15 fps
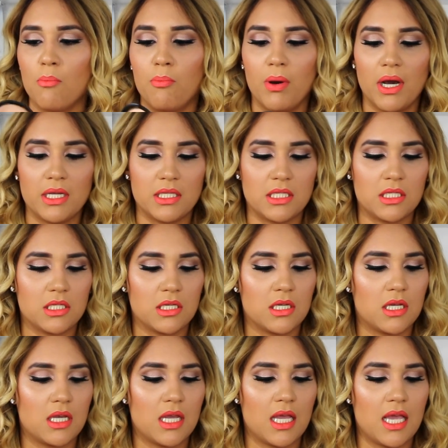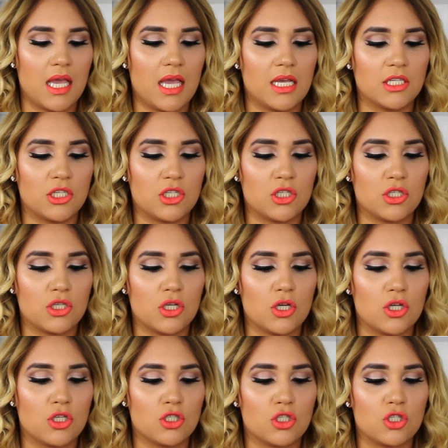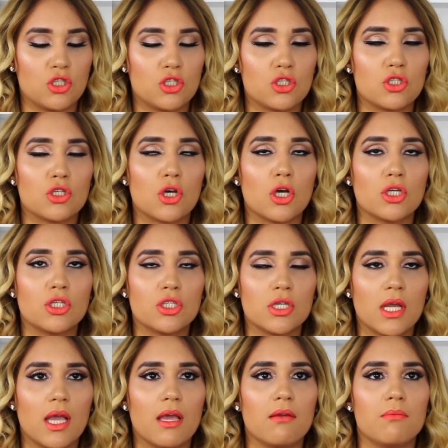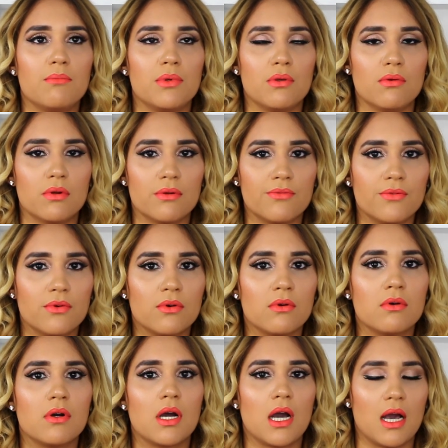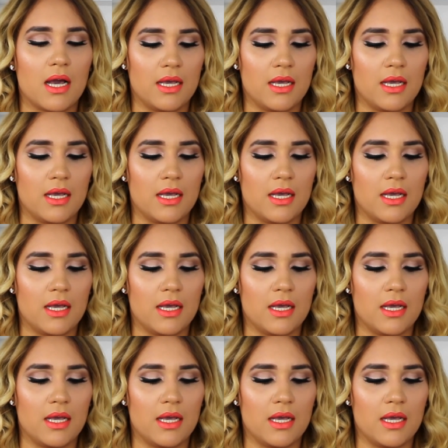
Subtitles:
But it's such a beautiful